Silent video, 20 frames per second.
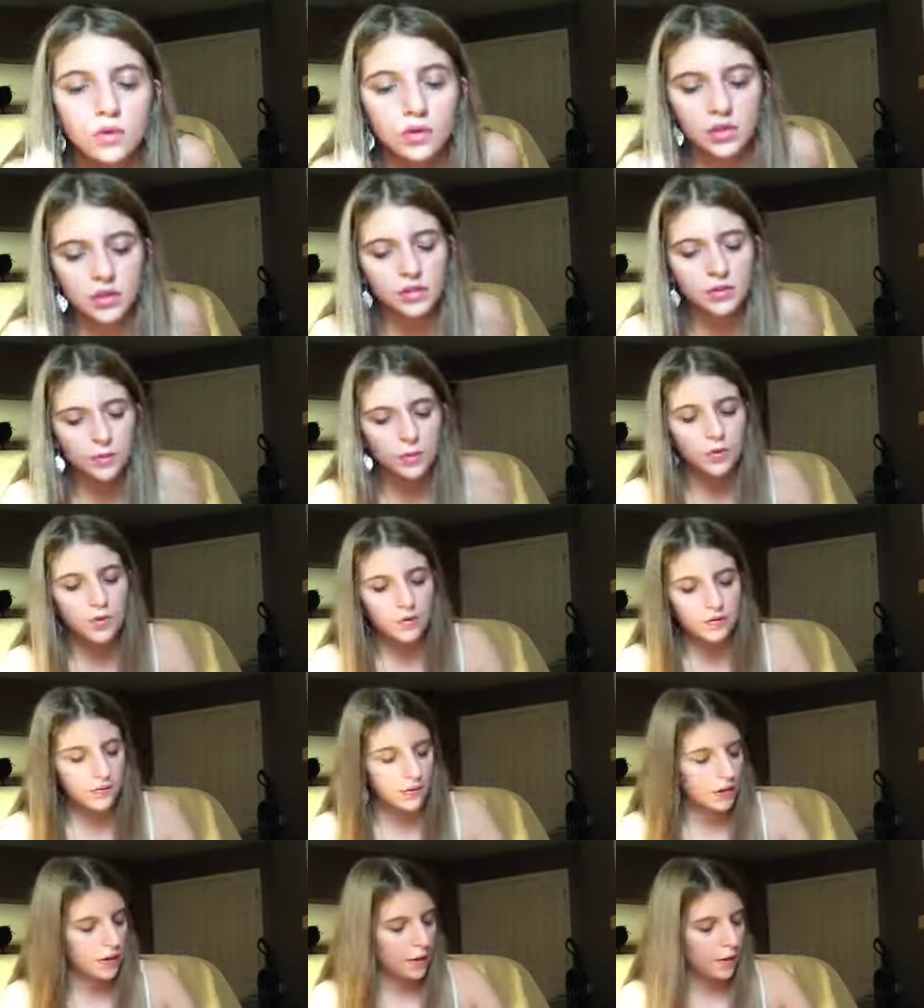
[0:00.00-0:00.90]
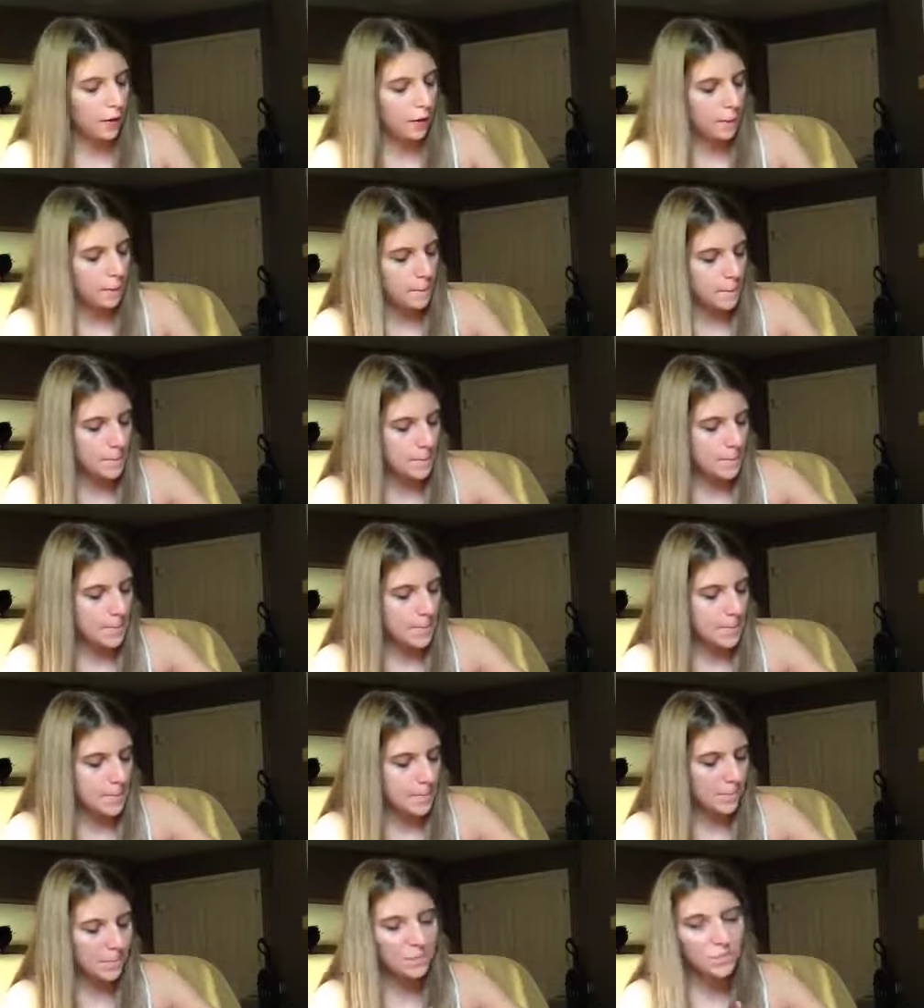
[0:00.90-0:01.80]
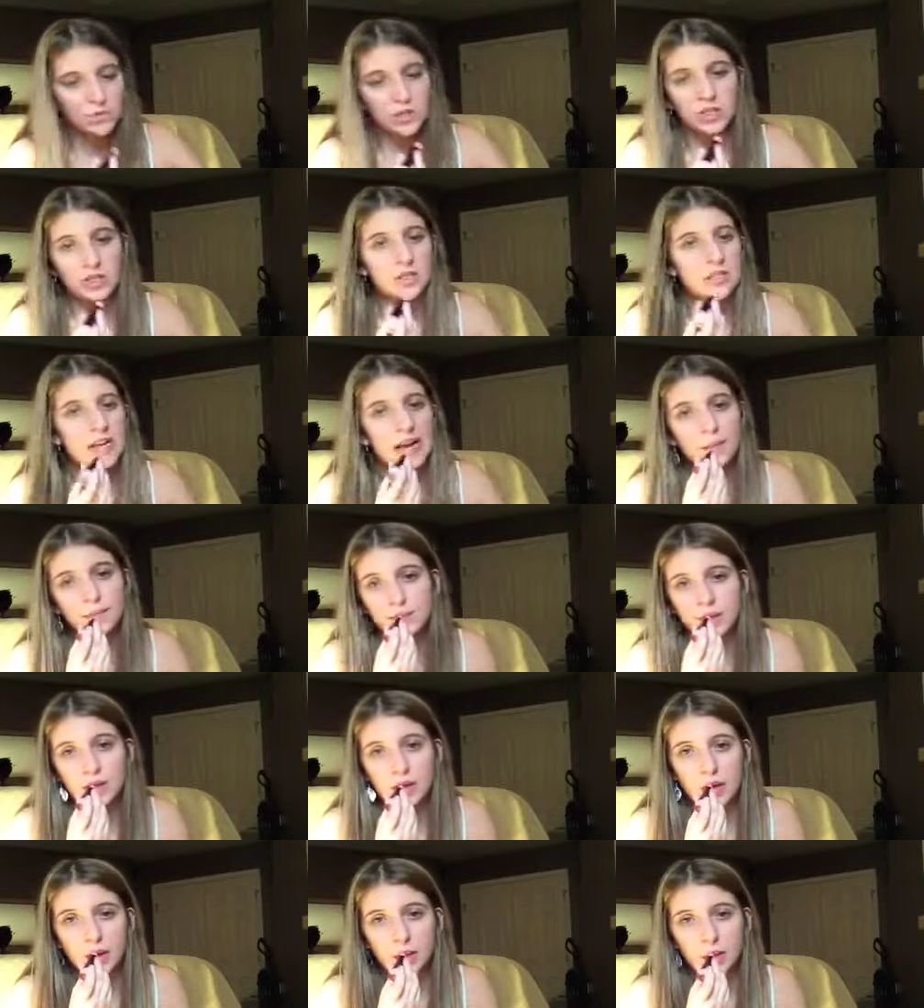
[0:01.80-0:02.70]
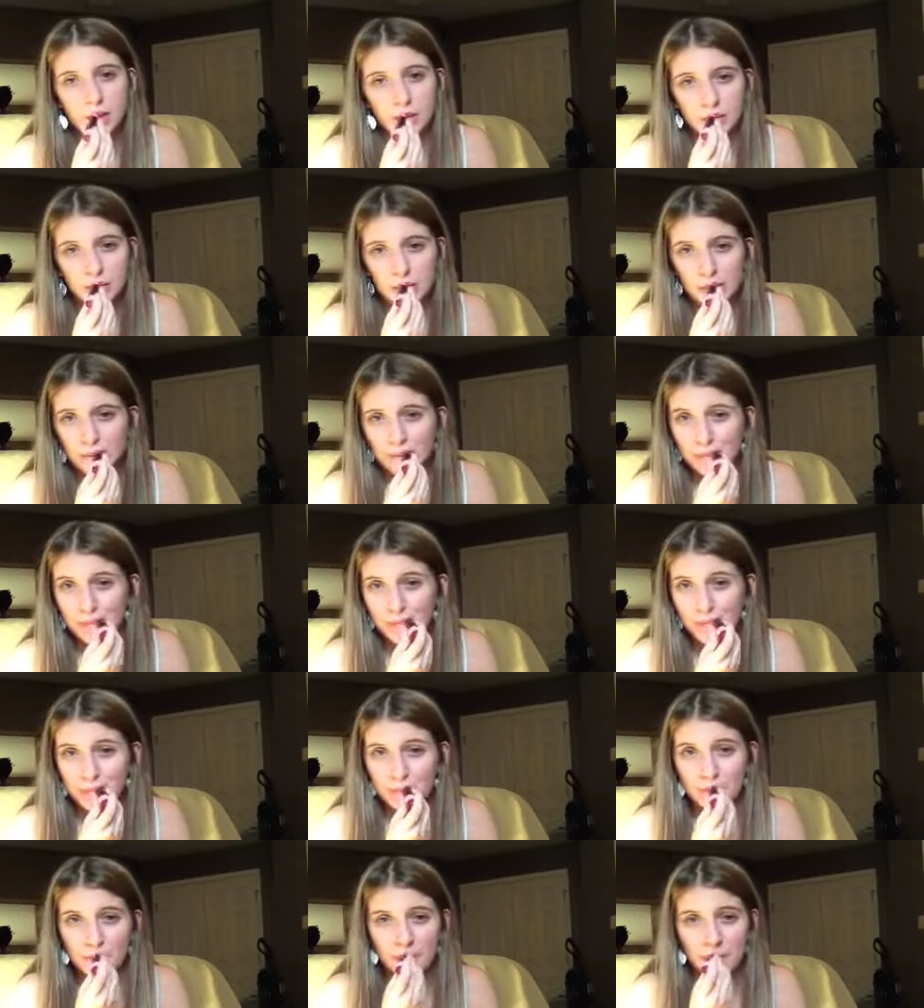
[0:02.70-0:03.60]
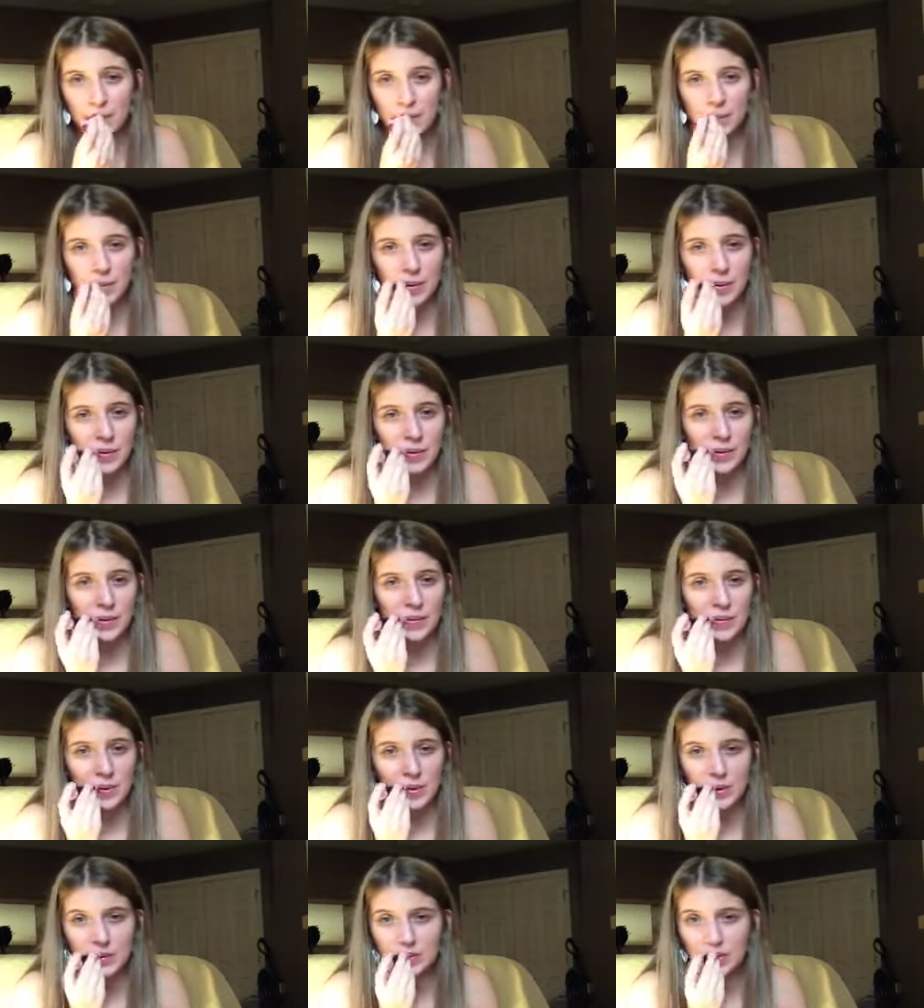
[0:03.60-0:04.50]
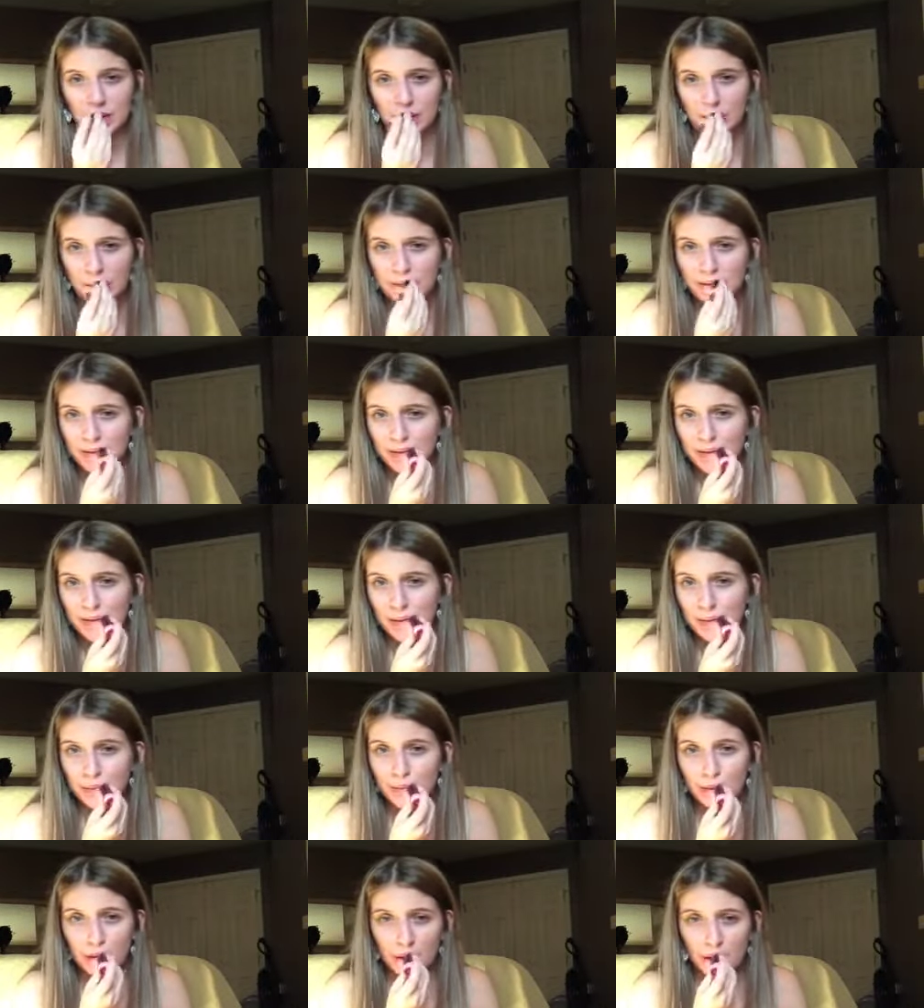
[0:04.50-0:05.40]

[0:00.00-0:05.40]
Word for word: This is more of like, um, just chapstick, this one. I'm gonna use it because I love Sir Chapped.